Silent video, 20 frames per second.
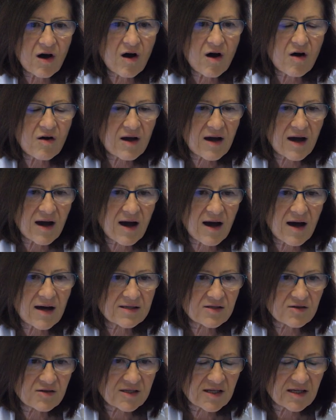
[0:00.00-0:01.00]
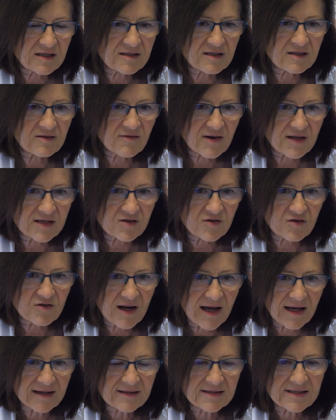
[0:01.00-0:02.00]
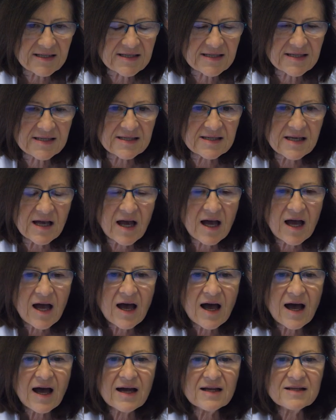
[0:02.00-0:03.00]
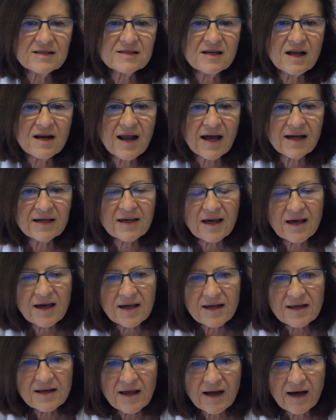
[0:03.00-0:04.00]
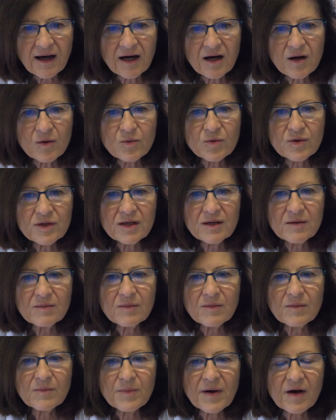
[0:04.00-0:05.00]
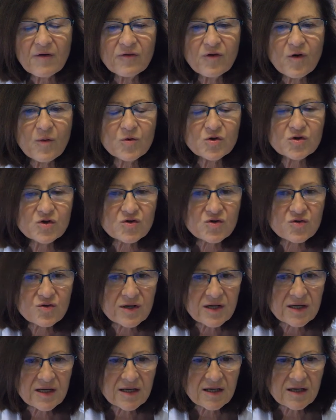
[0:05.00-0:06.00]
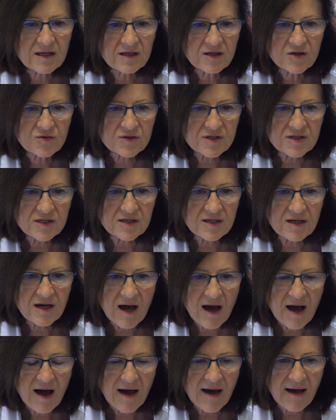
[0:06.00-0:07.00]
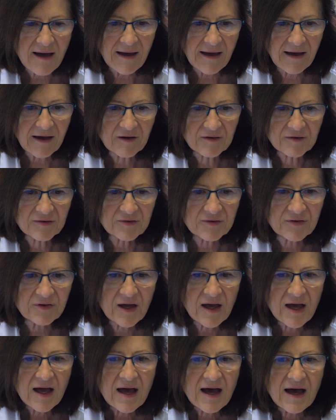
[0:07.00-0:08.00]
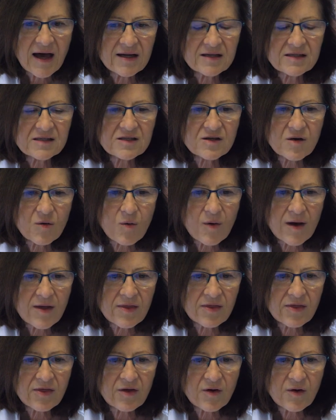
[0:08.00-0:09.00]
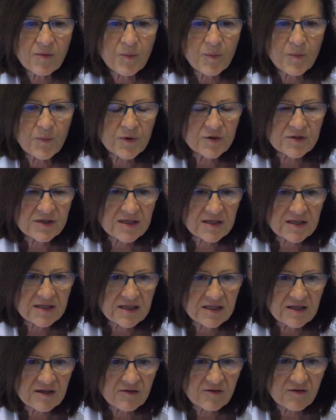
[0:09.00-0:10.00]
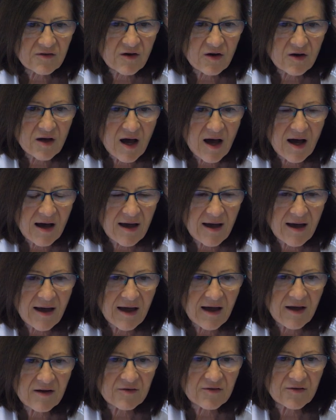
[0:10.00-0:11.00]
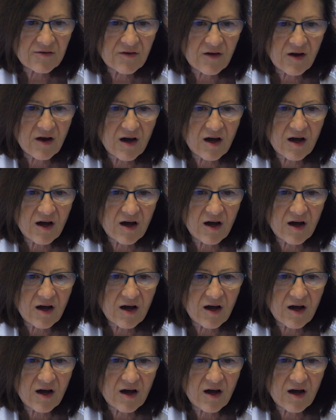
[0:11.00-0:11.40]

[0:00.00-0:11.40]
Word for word: ANCA-associated vasculitis. And like ANA, we perform a screening using RF. And when the positive IF